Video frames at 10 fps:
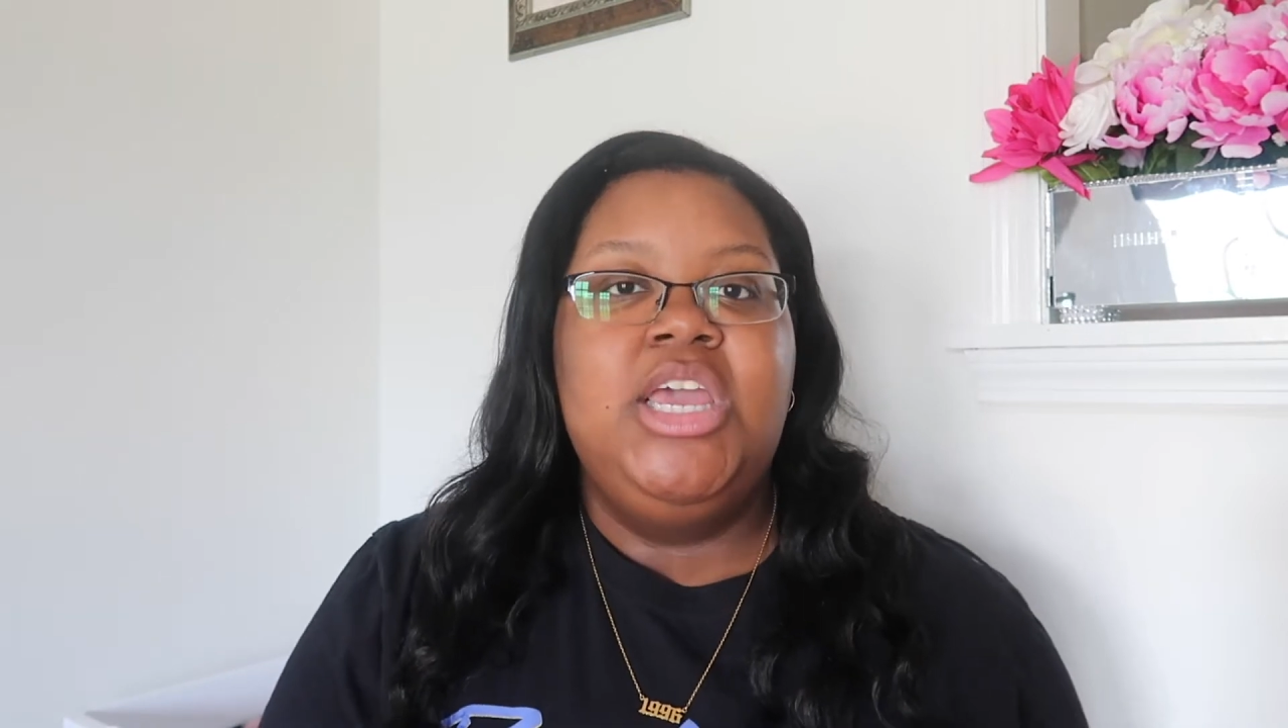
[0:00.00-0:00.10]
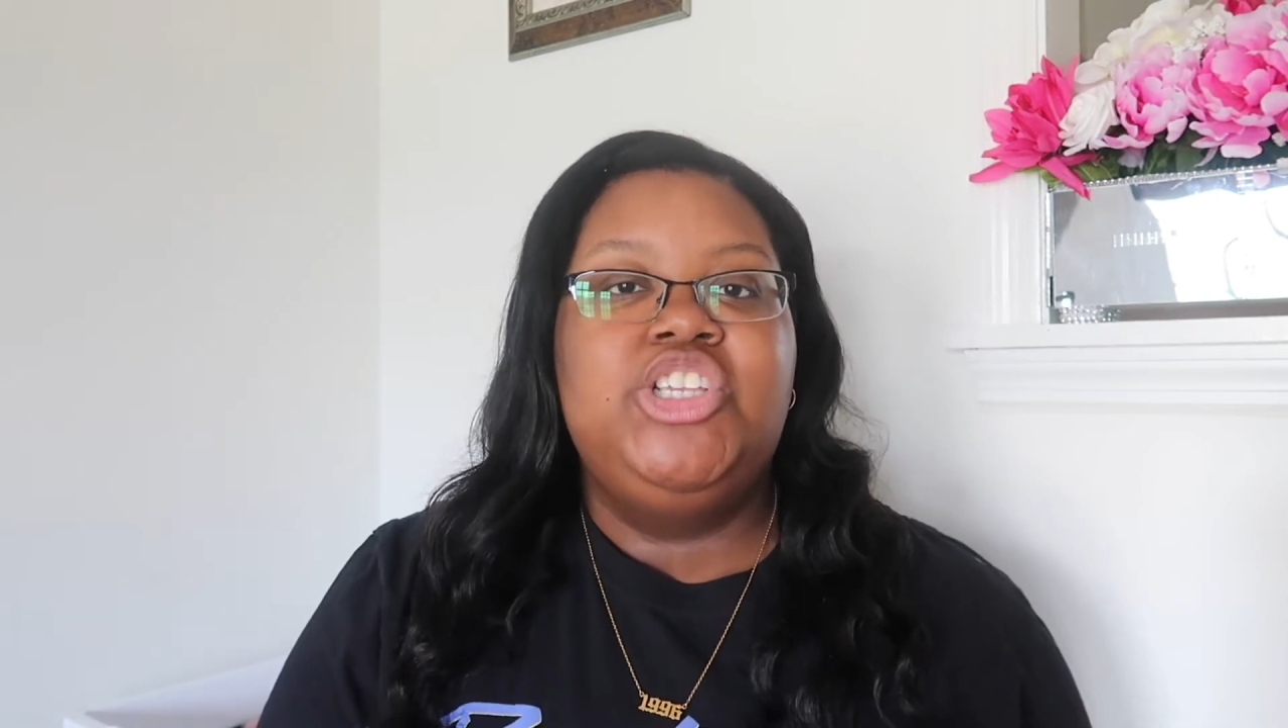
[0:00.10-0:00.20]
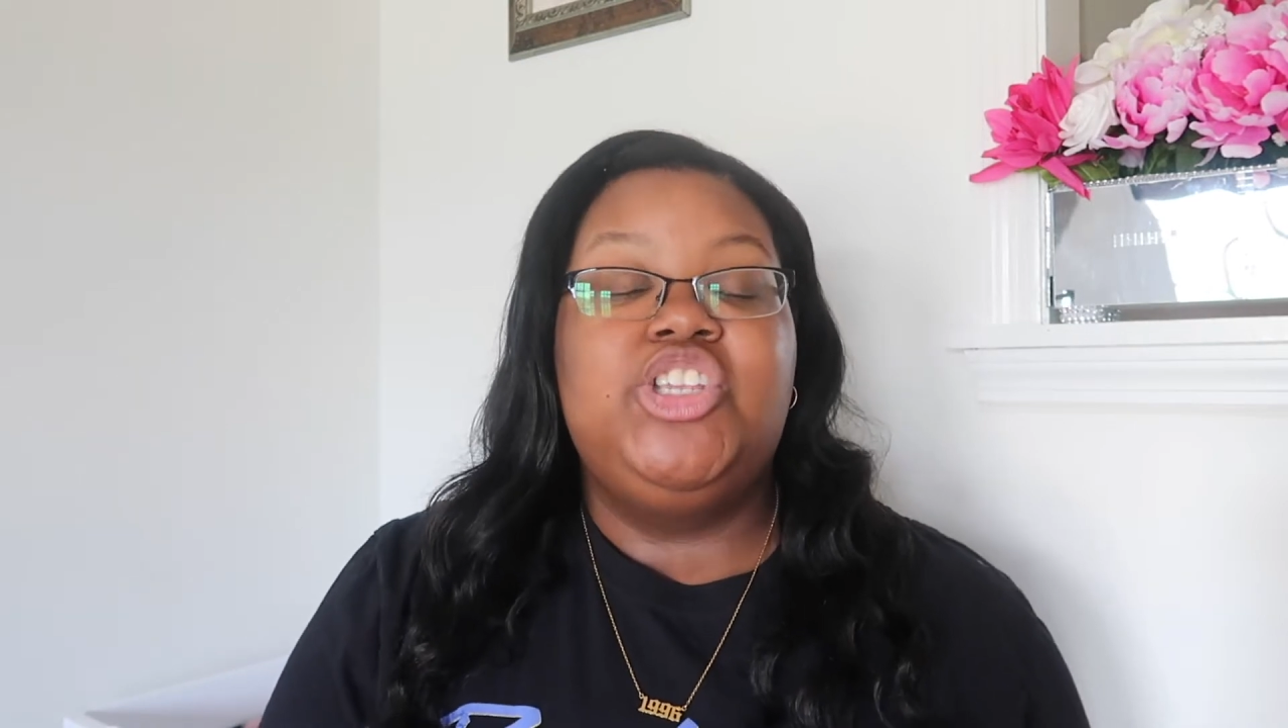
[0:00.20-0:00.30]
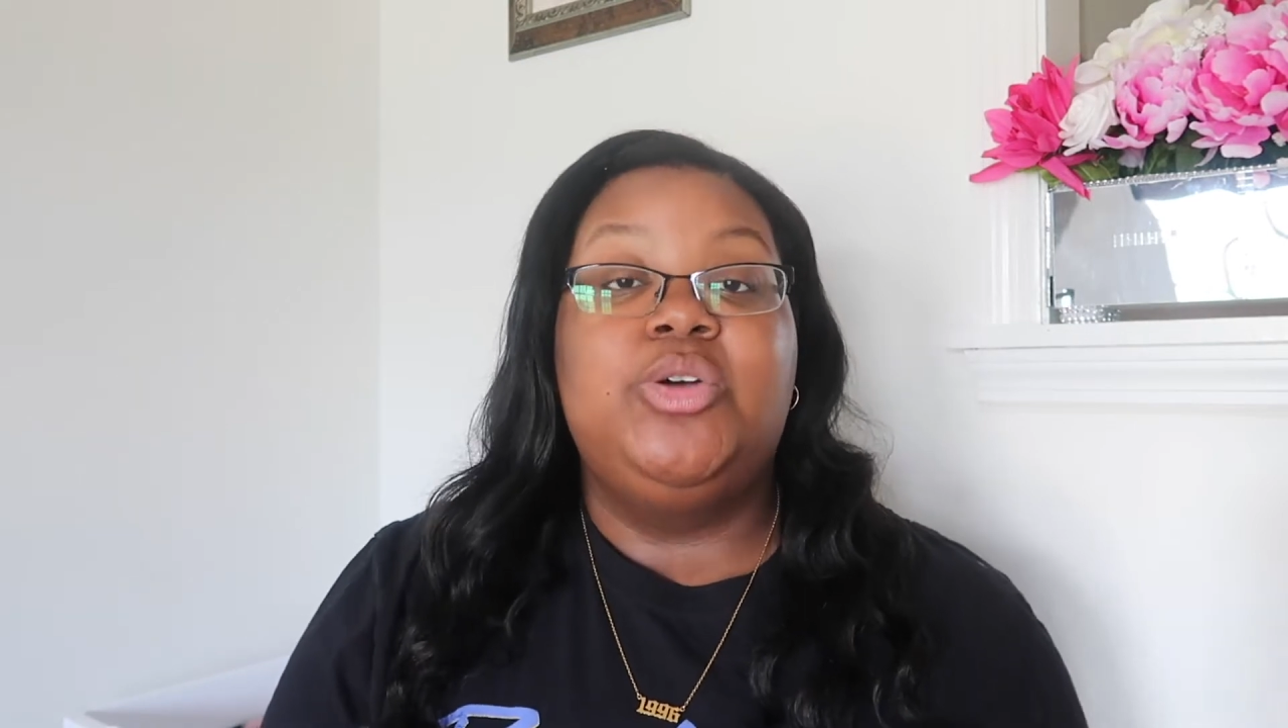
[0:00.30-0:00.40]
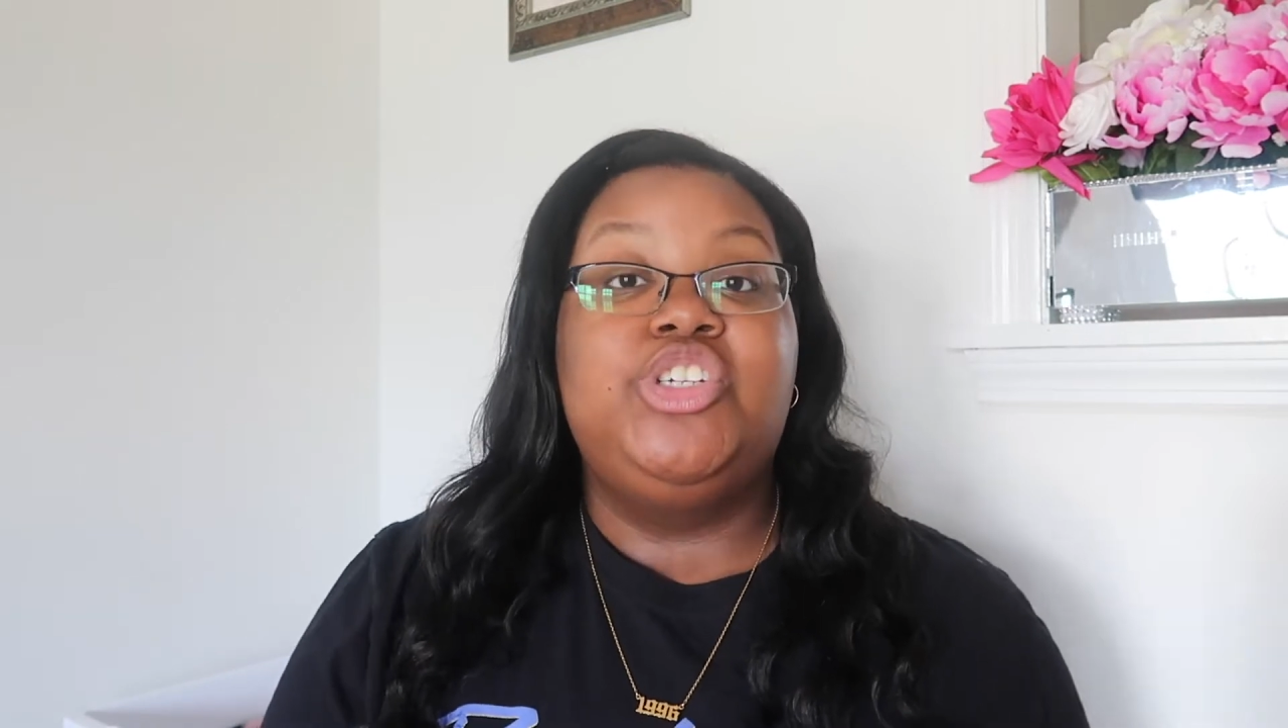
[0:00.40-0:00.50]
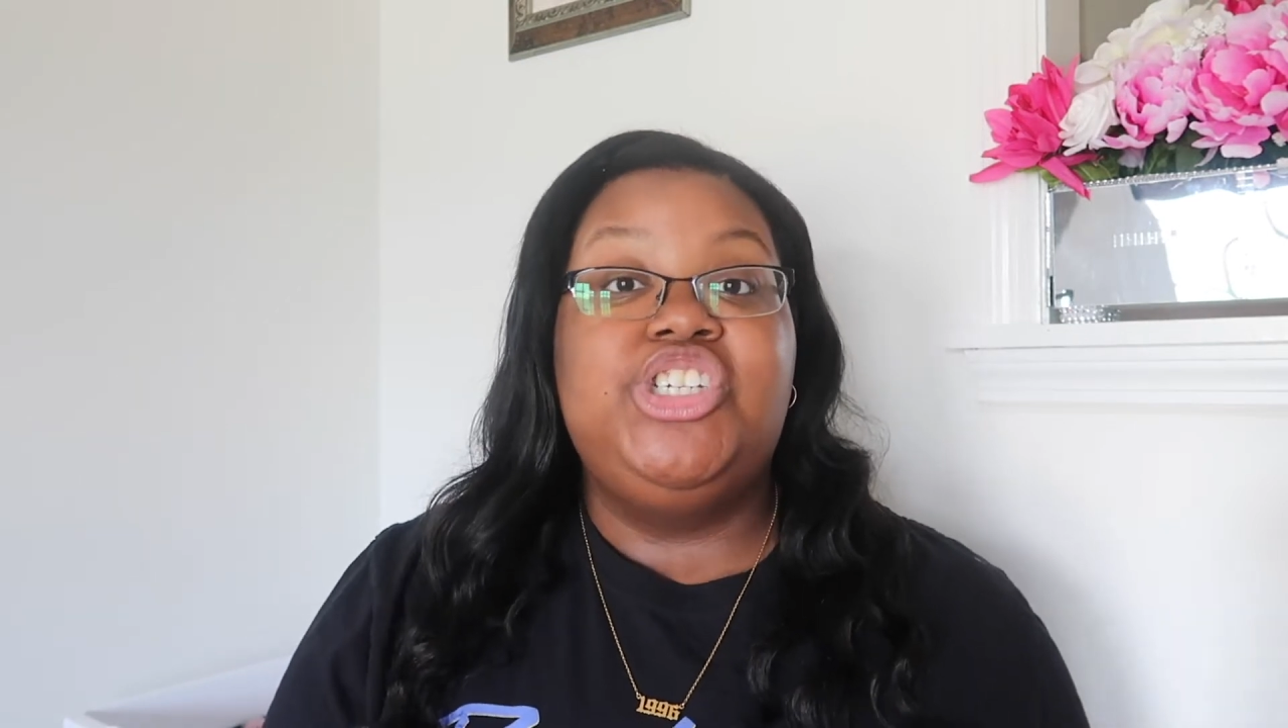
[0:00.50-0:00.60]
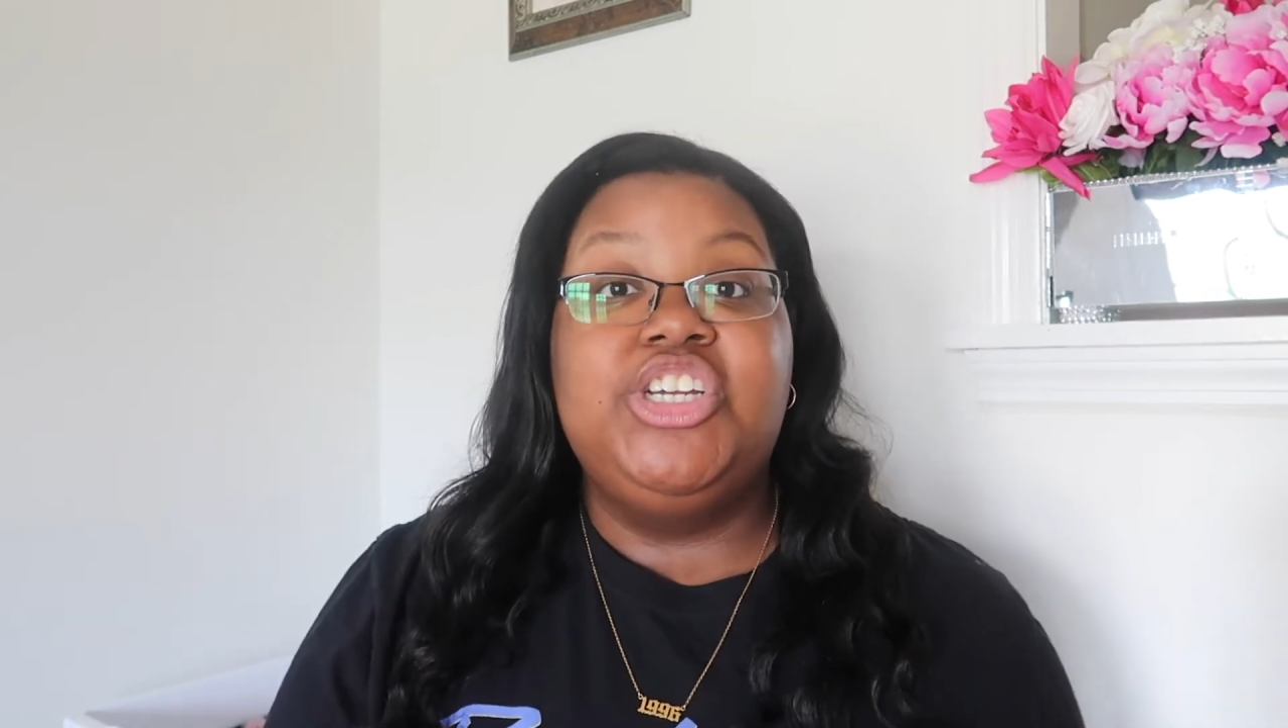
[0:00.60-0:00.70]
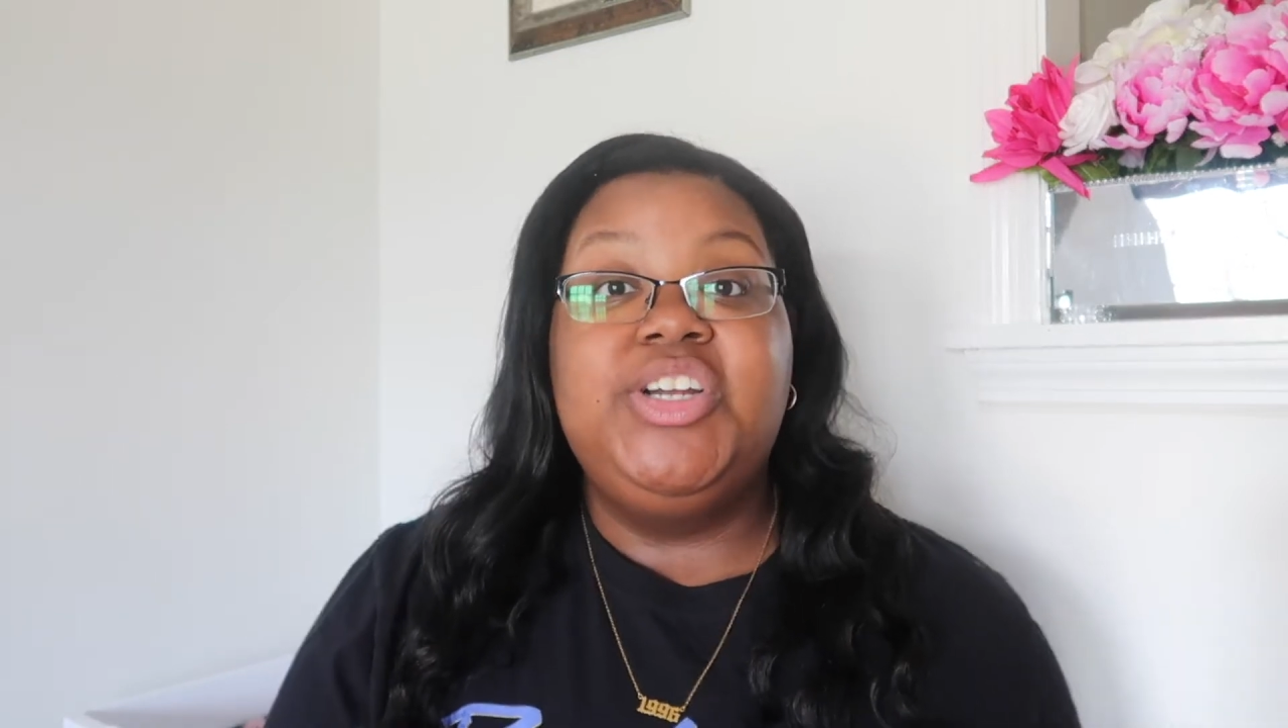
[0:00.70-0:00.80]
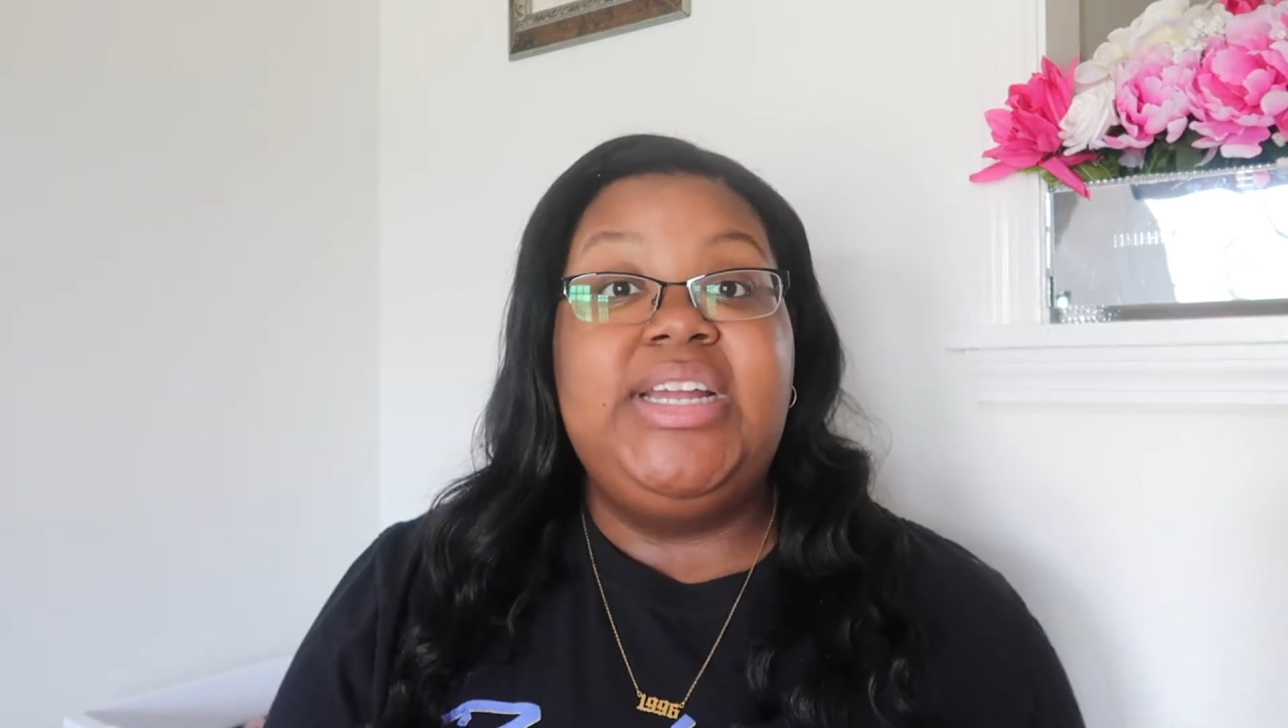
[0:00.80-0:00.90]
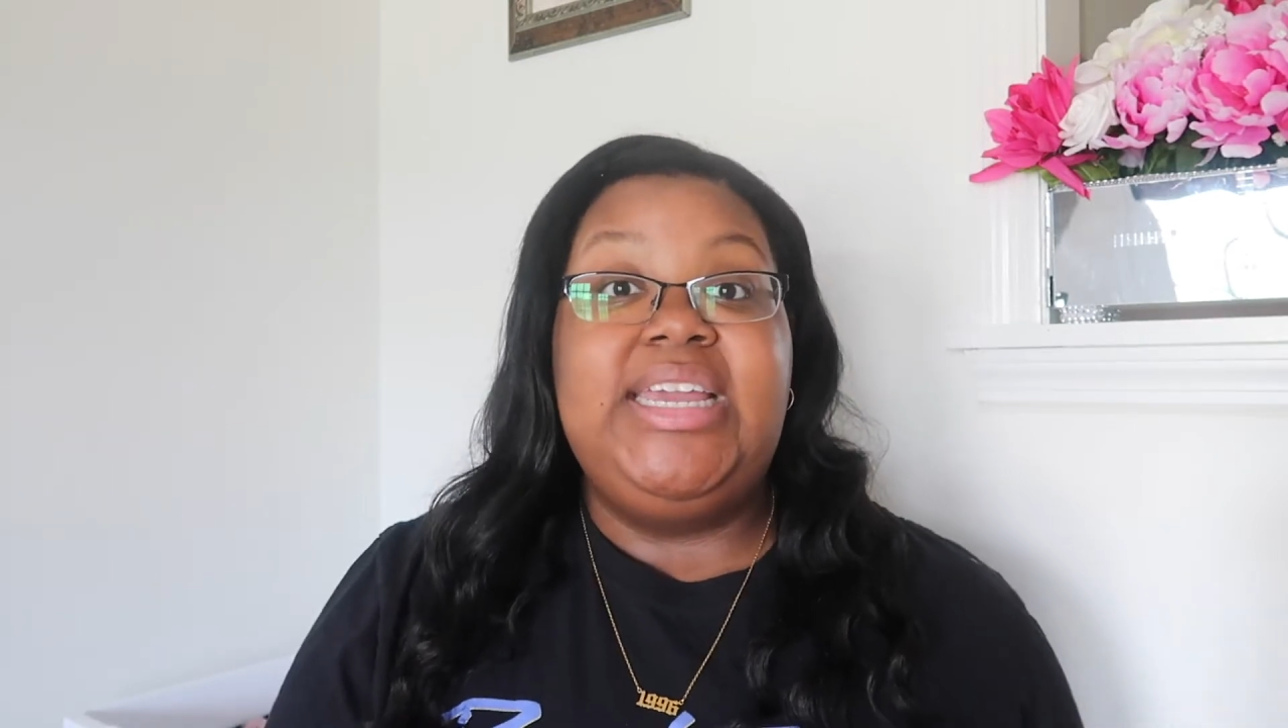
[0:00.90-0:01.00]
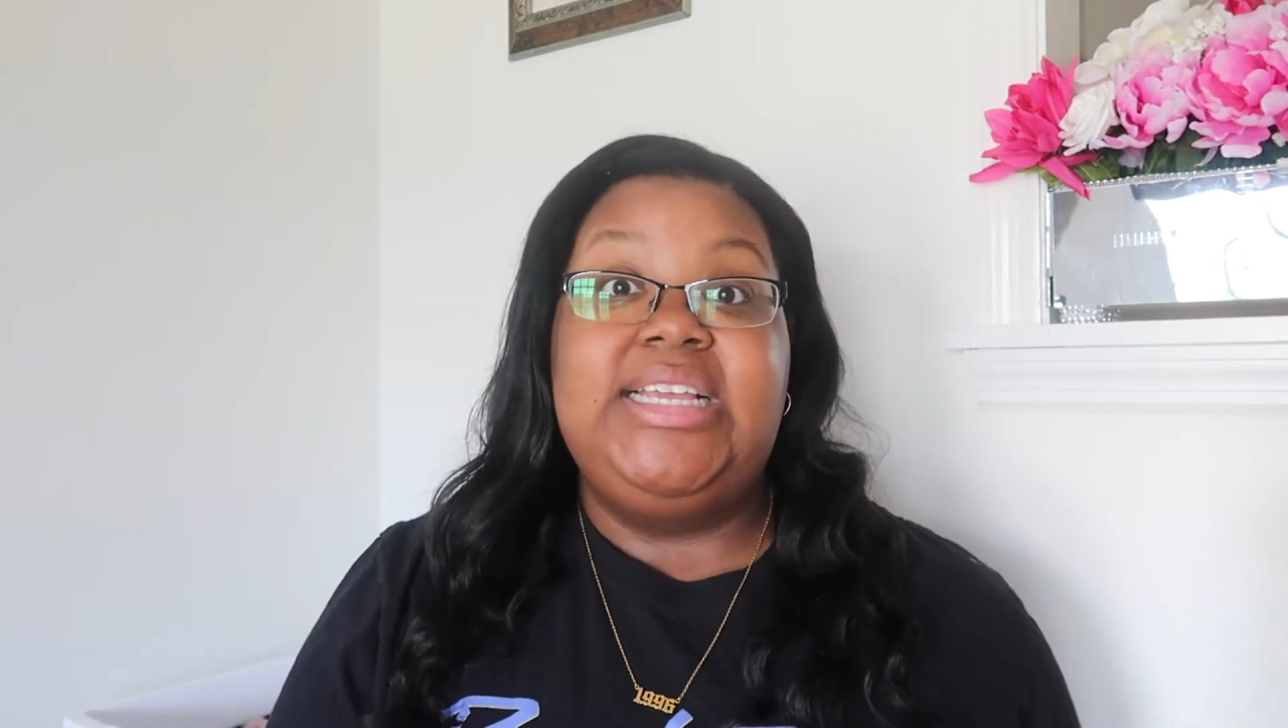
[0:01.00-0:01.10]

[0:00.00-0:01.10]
So sugaring